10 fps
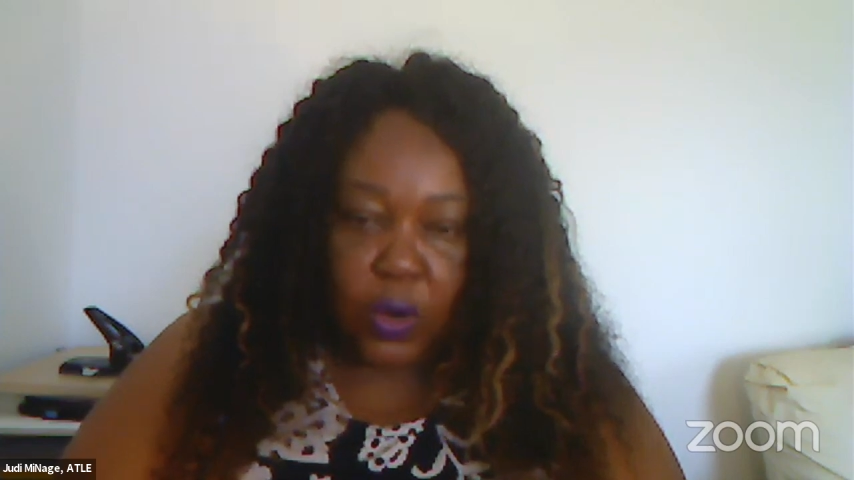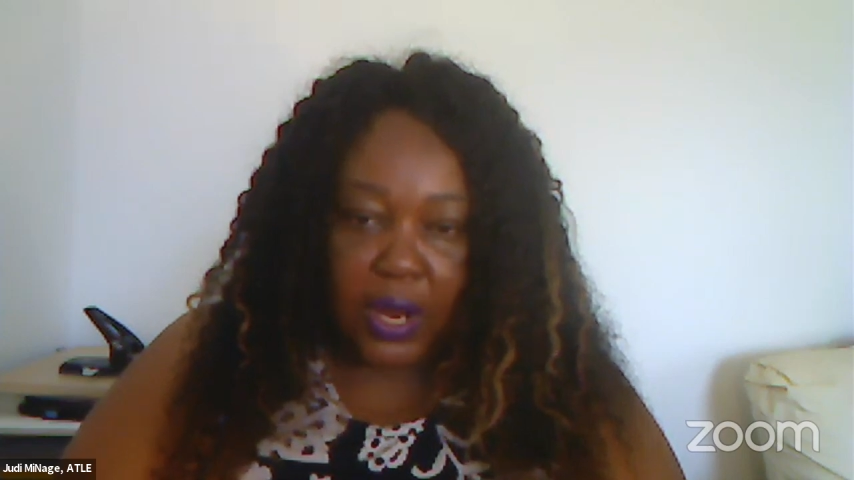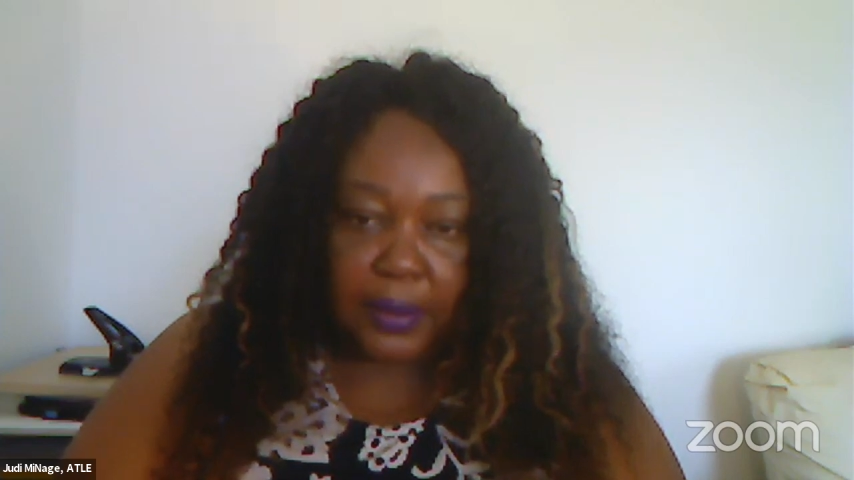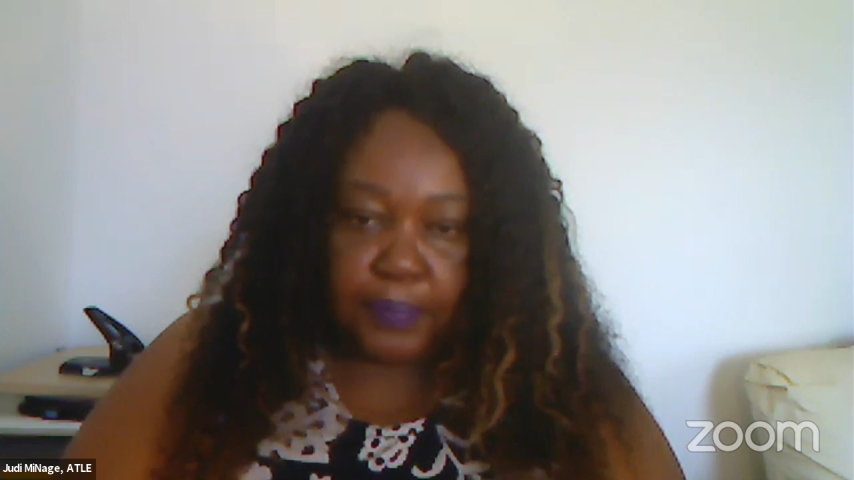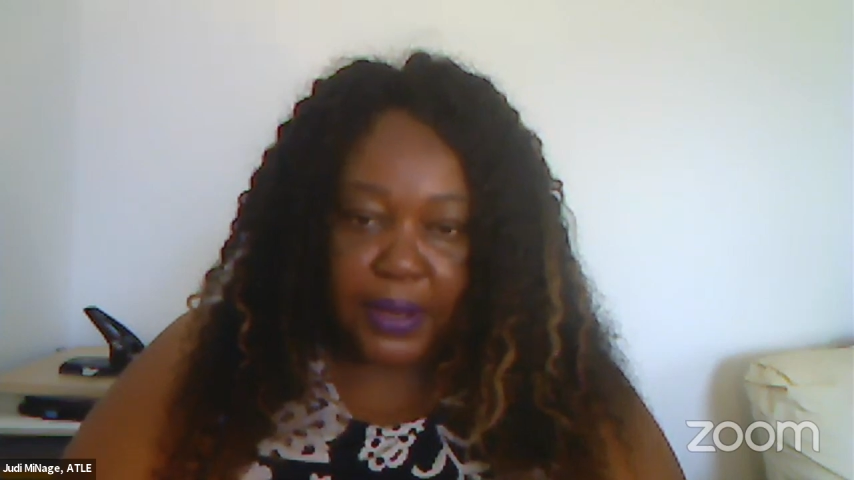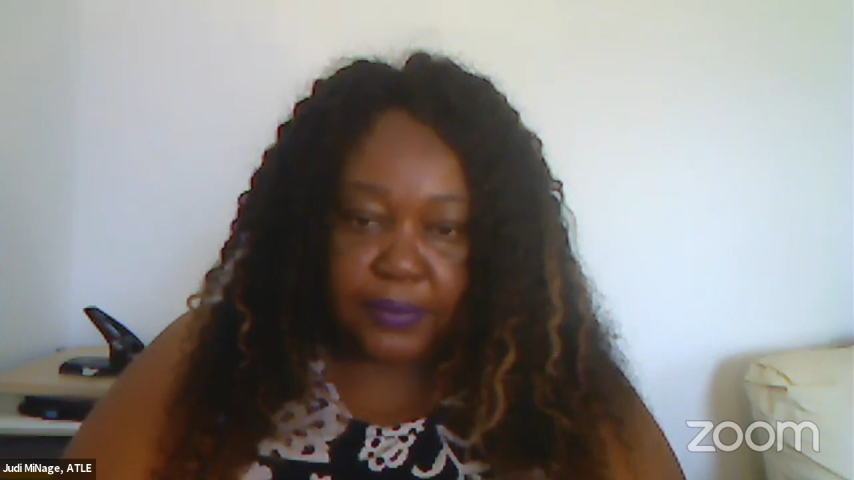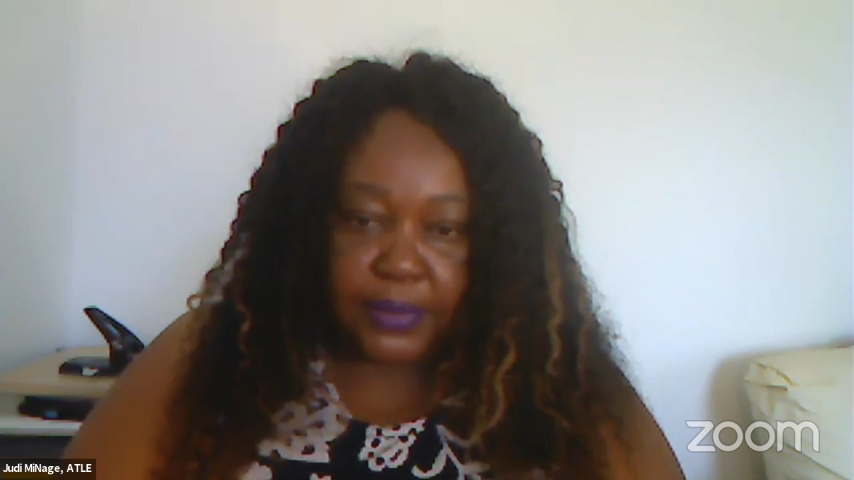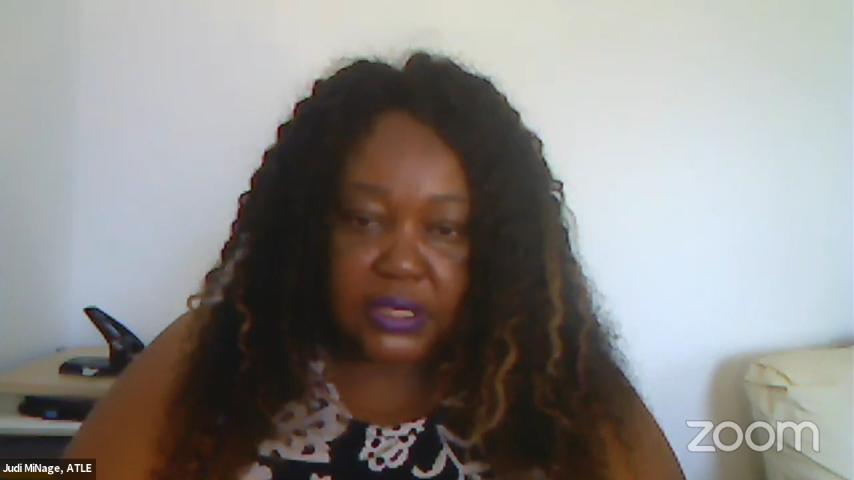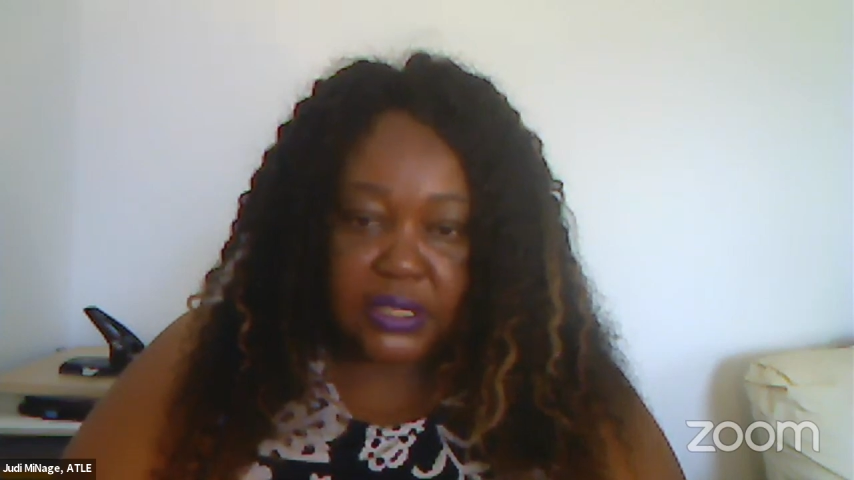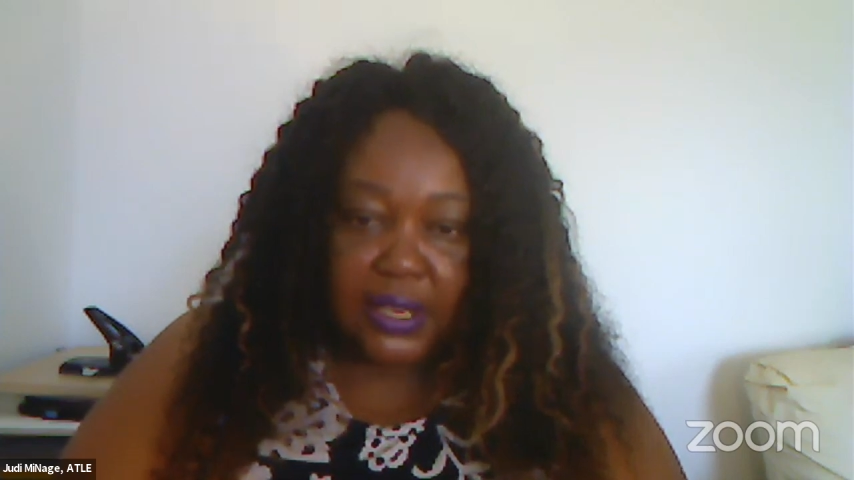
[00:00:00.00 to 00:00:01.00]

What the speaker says: work permit,